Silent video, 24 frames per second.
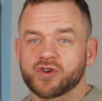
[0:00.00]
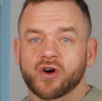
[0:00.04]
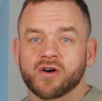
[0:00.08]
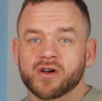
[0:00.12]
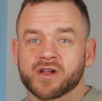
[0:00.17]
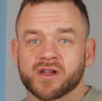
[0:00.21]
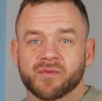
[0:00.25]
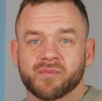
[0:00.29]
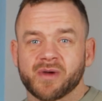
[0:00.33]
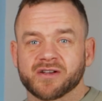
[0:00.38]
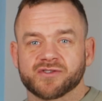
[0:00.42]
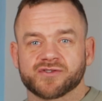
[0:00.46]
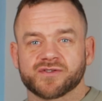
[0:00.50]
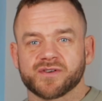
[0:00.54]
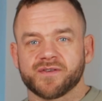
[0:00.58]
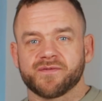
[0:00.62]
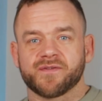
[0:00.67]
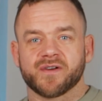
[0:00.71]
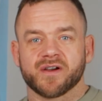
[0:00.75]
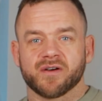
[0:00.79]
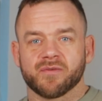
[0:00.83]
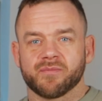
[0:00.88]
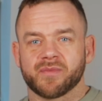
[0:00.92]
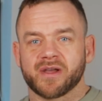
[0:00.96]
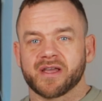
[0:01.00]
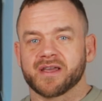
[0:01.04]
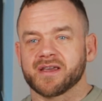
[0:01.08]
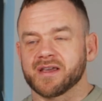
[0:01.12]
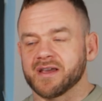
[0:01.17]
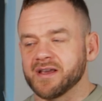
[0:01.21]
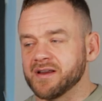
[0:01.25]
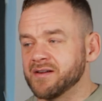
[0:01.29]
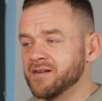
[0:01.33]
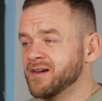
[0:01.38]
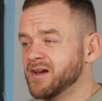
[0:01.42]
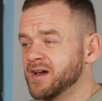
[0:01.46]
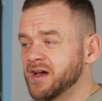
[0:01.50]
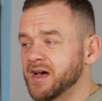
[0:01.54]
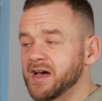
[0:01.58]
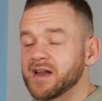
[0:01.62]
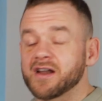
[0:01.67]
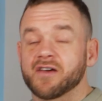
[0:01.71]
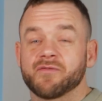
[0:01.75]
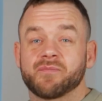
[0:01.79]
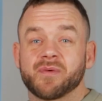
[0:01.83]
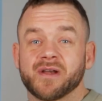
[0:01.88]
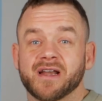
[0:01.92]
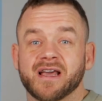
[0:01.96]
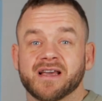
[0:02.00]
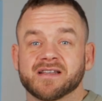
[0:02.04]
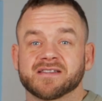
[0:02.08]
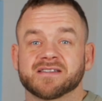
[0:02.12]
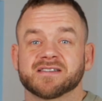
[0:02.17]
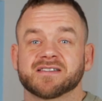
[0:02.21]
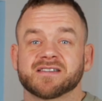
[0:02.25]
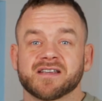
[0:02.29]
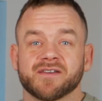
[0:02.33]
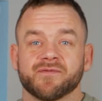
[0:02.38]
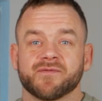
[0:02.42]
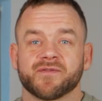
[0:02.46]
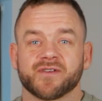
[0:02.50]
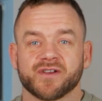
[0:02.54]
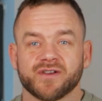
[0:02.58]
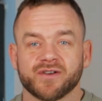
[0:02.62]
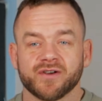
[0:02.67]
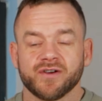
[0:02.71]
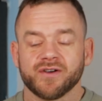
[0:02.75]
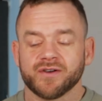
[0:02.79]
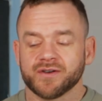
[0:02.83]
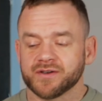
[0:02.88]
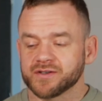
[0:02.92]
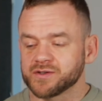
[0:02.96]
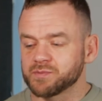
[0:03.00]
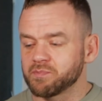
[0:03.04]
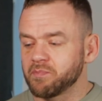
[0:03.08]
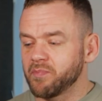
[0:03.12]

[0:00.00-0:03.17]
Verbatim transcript: documentary filmmaking and I've been editing for years.